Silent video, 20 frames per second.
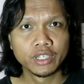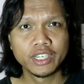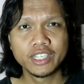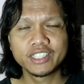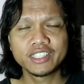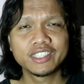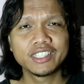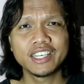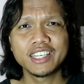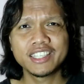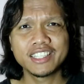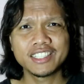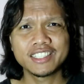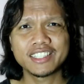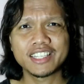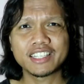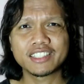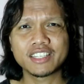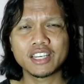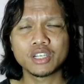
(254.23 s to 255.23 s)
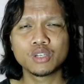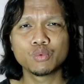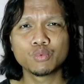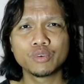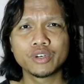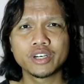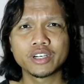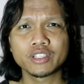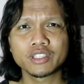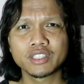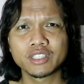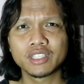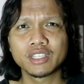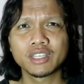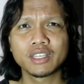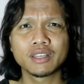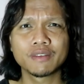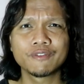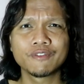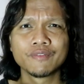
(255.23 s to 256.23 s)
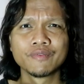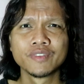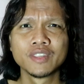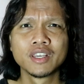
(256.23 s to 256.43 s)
it, it is not gonna work the